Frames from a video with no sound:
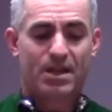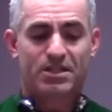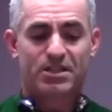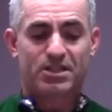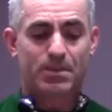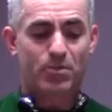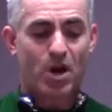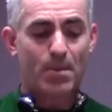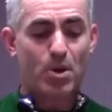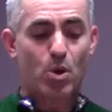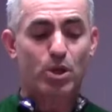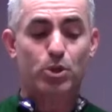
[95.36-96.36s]
It says the
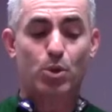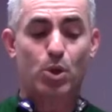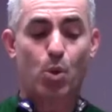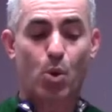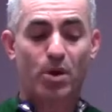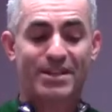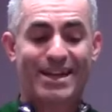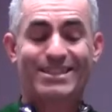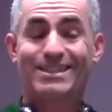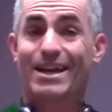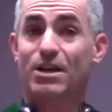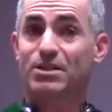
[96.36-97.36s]
primary auditory cortex
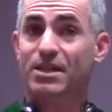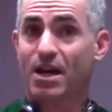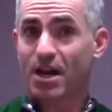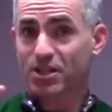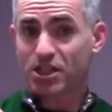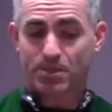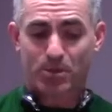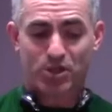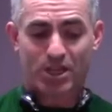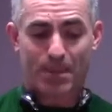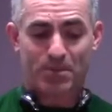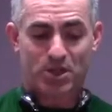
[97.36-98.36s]
allows conscious
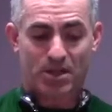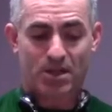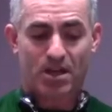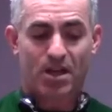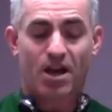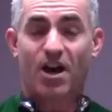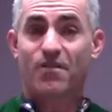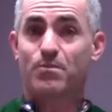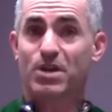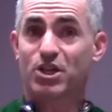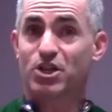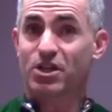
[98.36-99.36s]
perception of
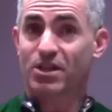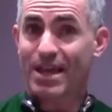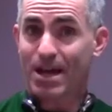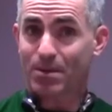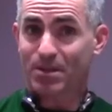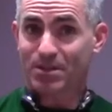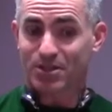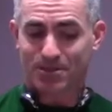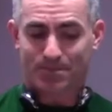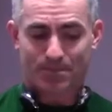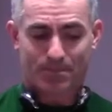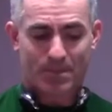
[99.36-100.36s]
pitch and
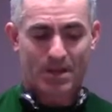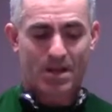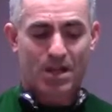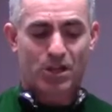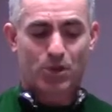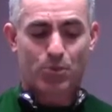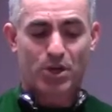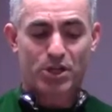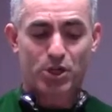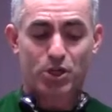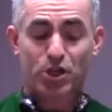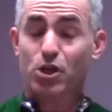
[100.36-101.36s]
loudness. The
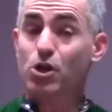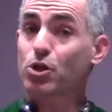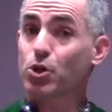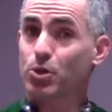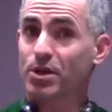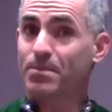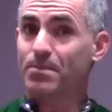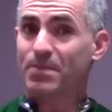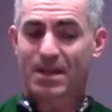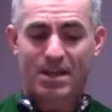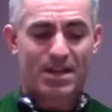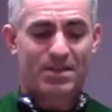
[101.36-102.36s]
researcher concluded
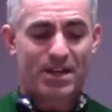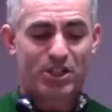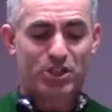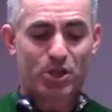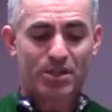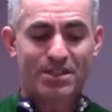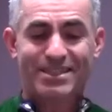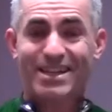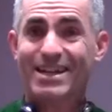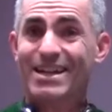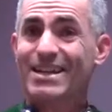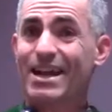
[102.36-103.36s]
that a certain set
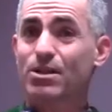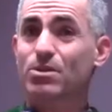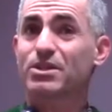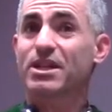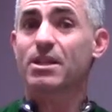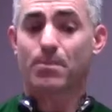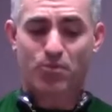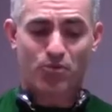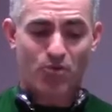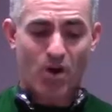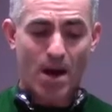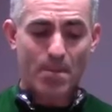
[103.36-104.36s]
of connectors in the
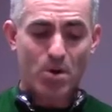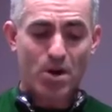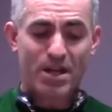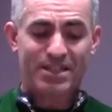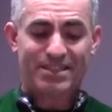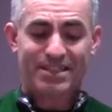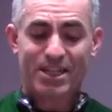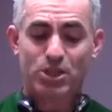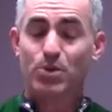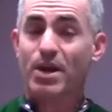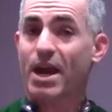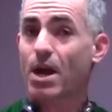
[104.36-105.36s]
primary
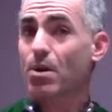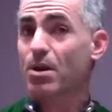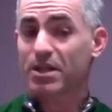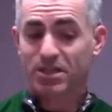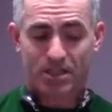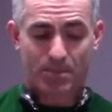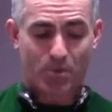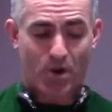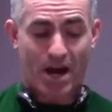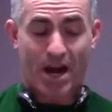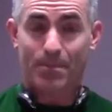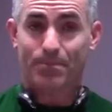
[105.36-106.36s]
sensory areas of the
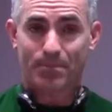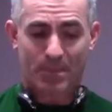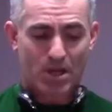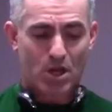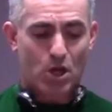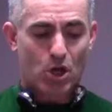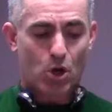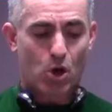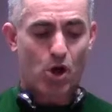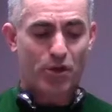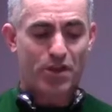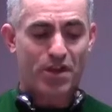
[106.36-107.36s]
brain
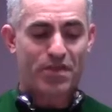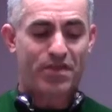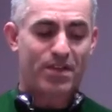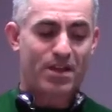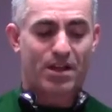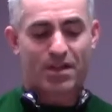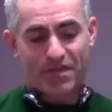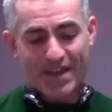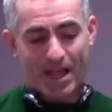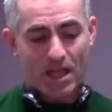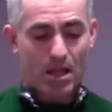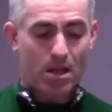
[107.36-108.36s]
called the
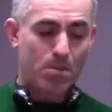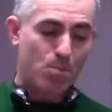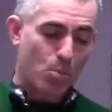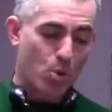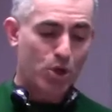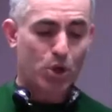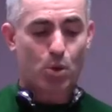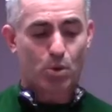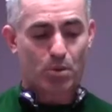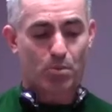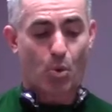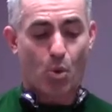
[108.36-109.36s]
thalamocortical
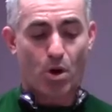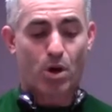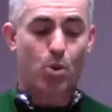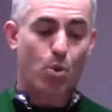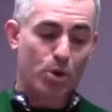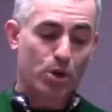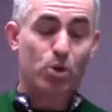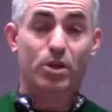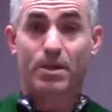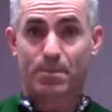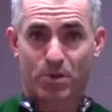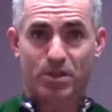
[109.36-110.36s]

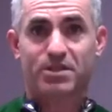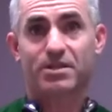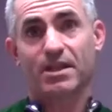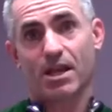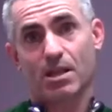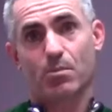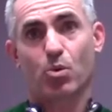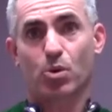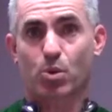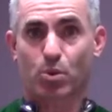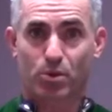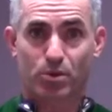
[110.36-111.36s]
inputs,
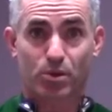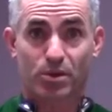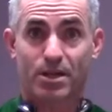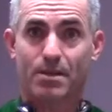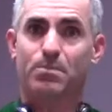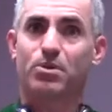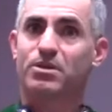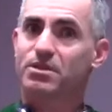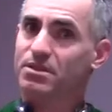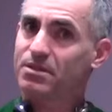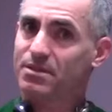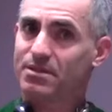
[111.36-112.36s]
thalamocortical
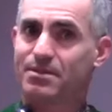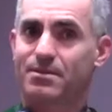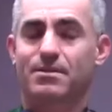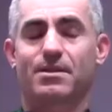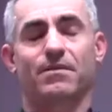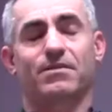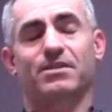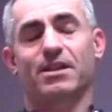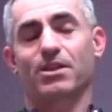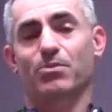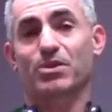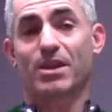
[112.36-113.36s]
inputs, let me say
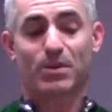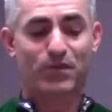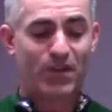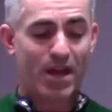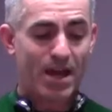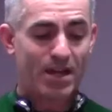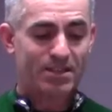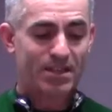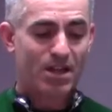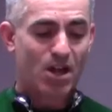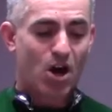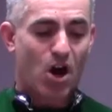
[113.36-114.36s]
it three times fast,
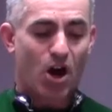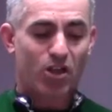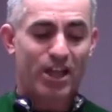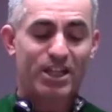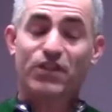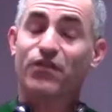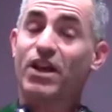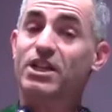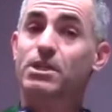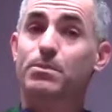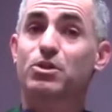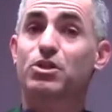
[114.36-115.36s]
are less
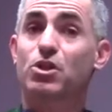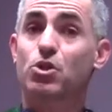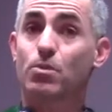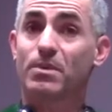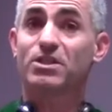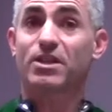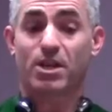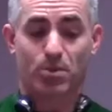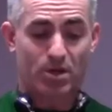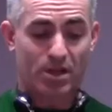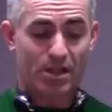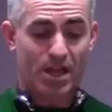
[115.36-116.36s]
flexible than humans
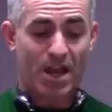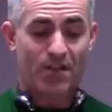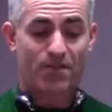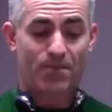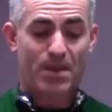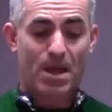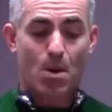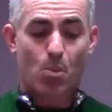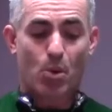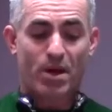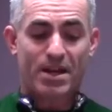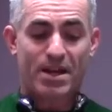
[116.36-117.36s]
later on in life.
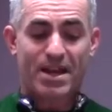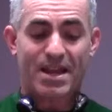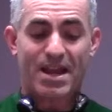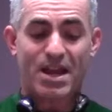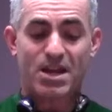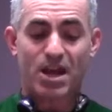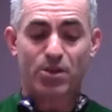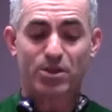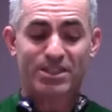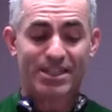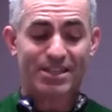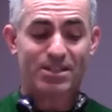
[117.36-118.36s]
When it in another
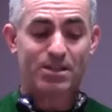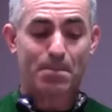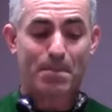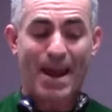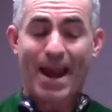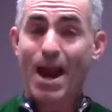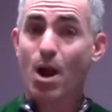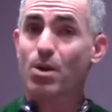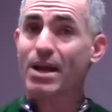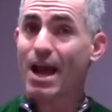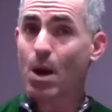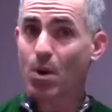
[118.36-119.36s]
sense is
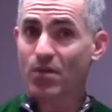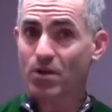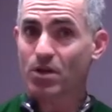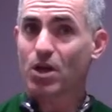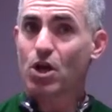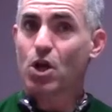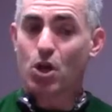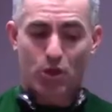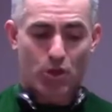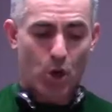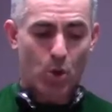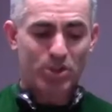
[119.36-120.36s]
impaired, however,
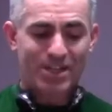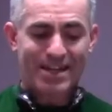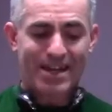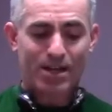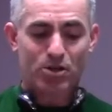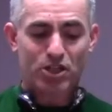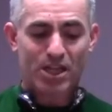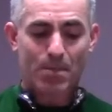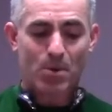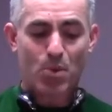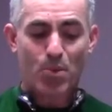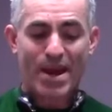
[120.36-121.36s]
those connectors
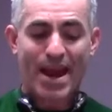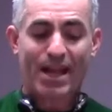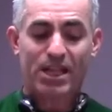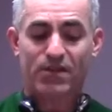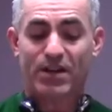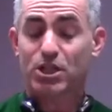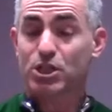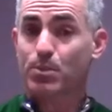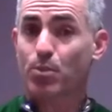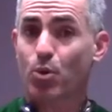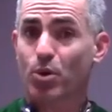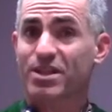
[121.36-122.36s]
can be reactivated to
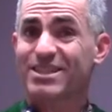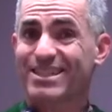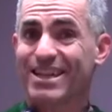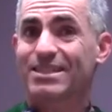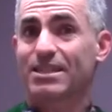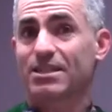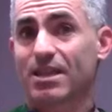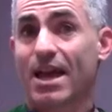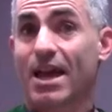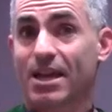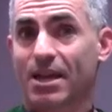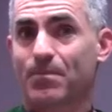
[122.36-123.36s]
support the sense
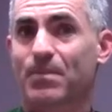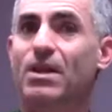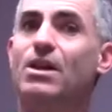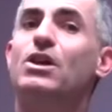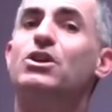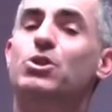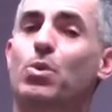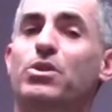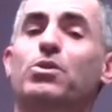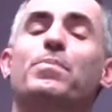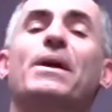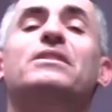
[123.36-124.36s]
lagging. So what
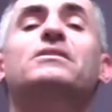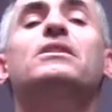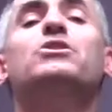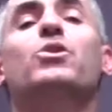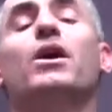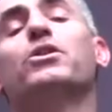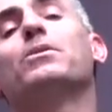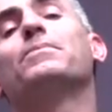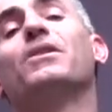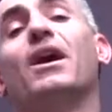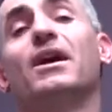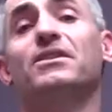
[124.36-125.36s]
they're basically trying to
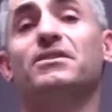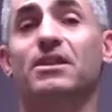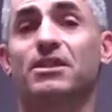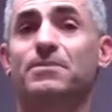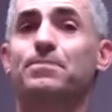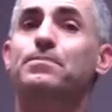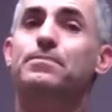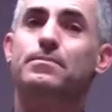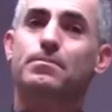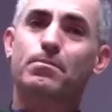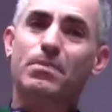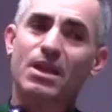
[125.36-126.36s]
imply is this.
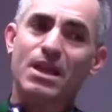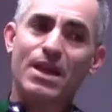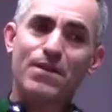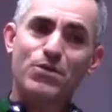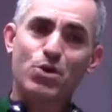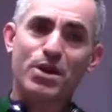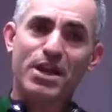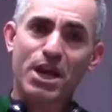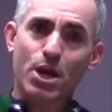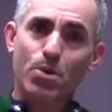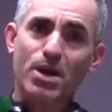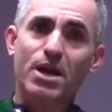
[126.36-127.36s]
If your
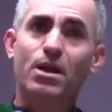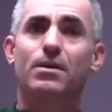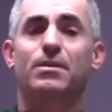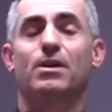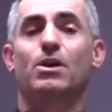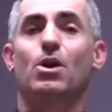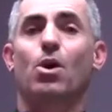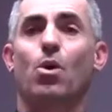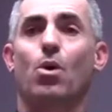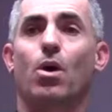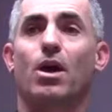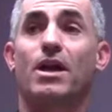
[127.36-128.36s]
hearing
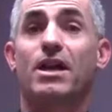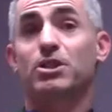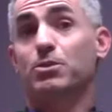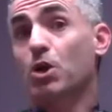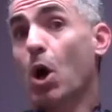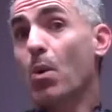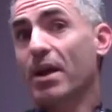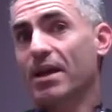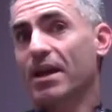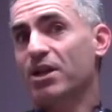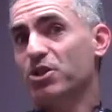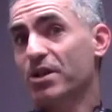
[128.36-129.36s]
is
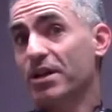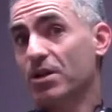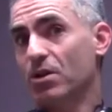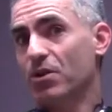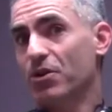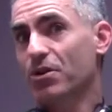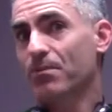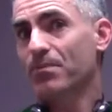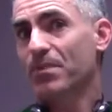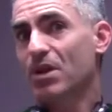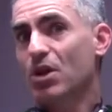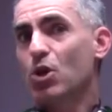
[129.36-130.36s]
going as you're getting older,
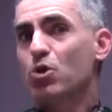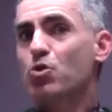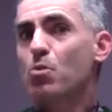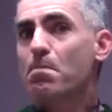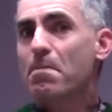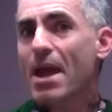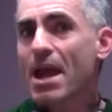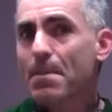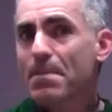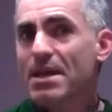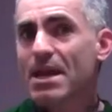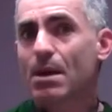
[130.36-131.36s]
you may
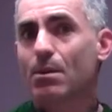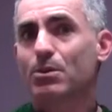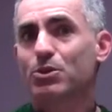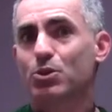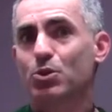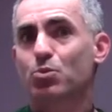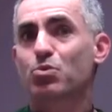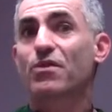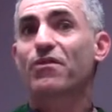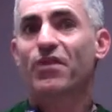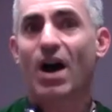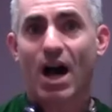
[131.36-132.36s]
be able to
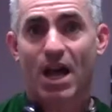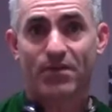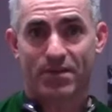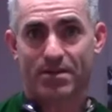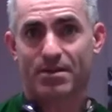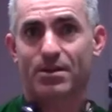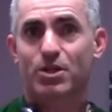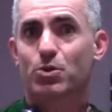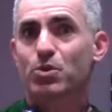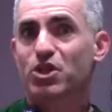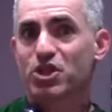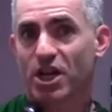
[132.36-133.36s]
revive it,
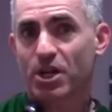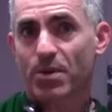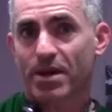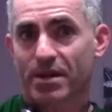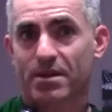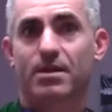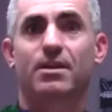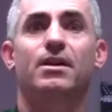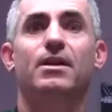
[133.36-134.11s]
to regenerate it,